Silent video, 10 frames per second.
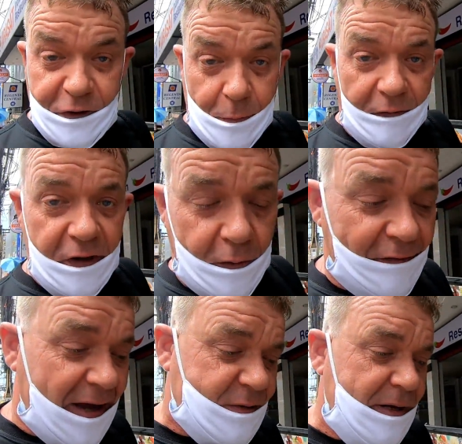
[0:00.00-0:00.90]
Some of you
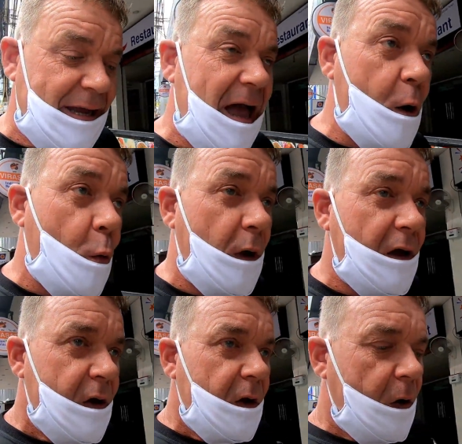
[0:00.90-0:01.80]
have asked me how
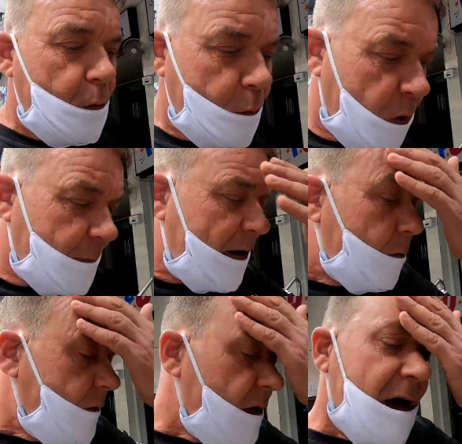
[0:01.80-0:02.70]
what
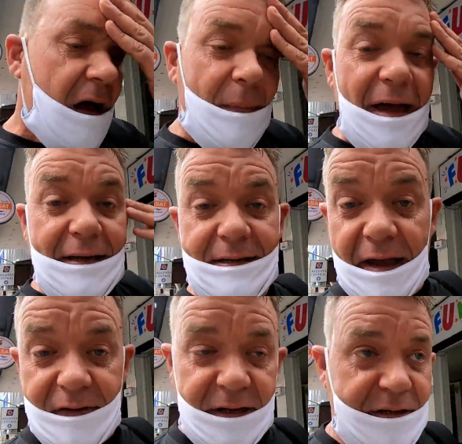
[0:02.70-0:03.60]
about um, a 7